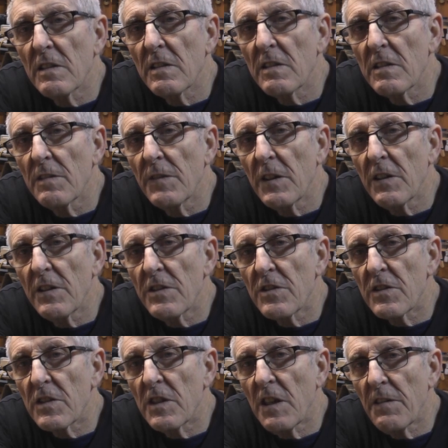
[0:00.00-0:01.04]
very
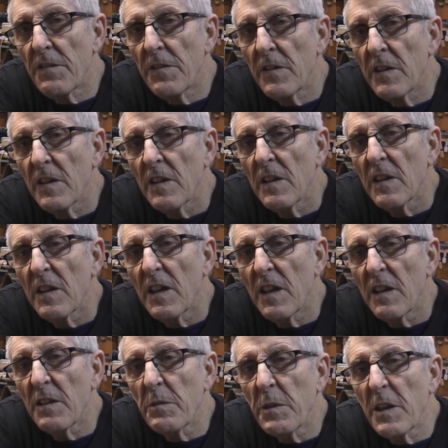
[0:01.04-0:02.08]
stiff,
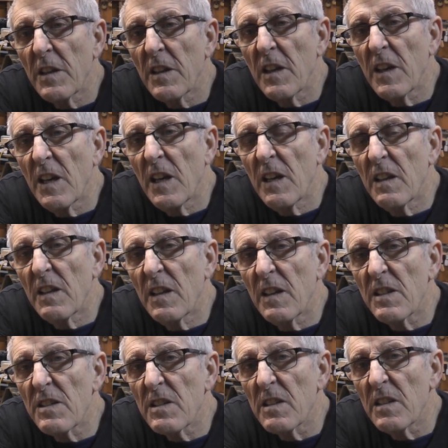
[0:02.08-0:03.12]
and the way the end
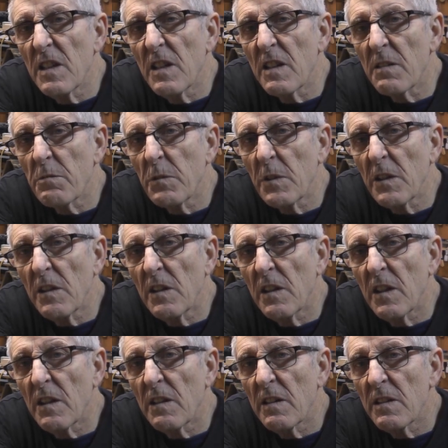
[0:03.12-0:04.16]
is, it
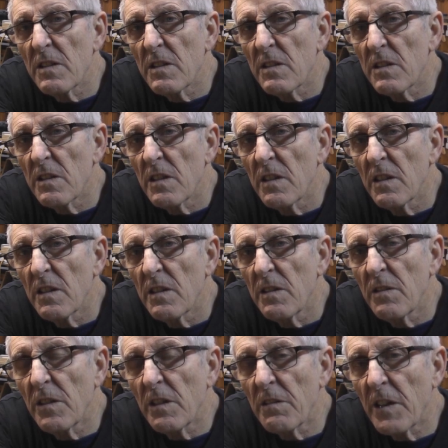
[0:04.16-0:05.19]
will
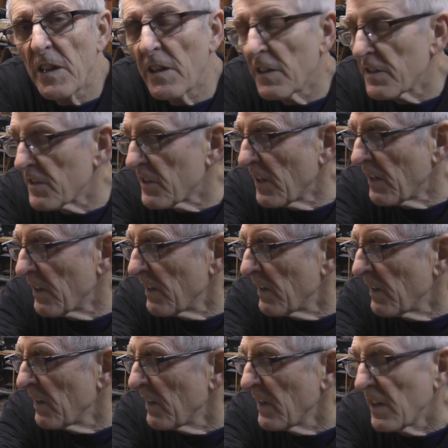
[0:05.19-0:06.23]
drill right on
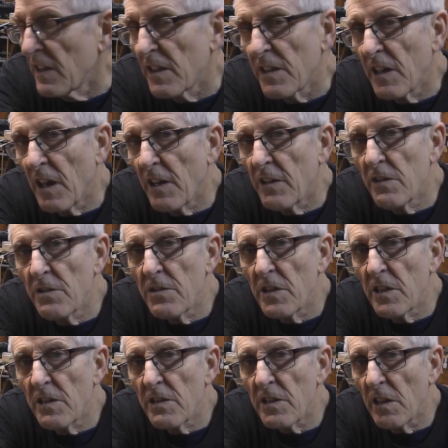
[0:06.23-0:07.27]
center. Now I use
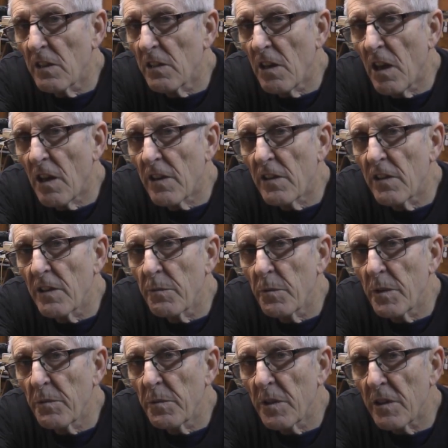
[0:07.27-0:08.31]
these a lot on
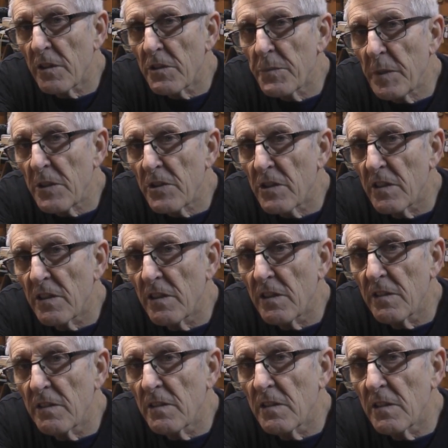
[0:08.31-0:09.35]
woodwork, especially
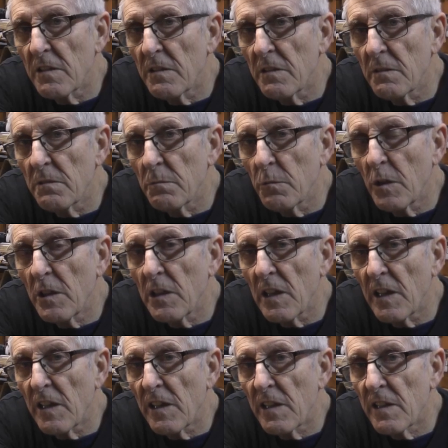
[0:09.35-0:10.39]
on wood
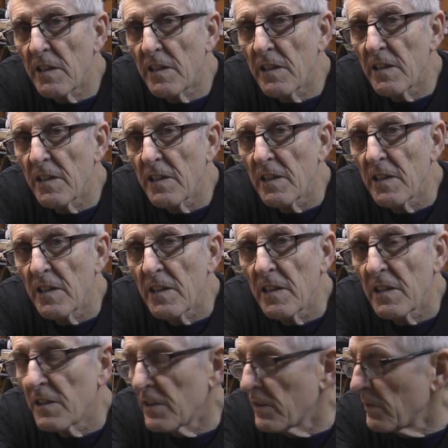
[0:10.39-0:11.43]
lathe,
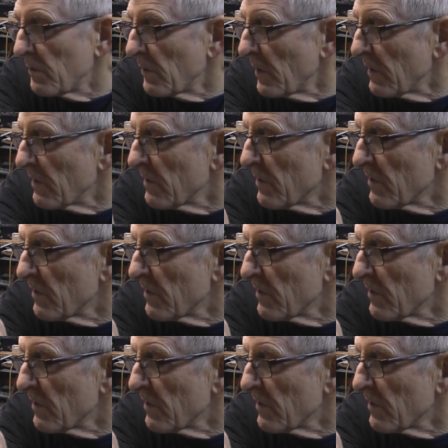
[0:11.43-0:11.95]
to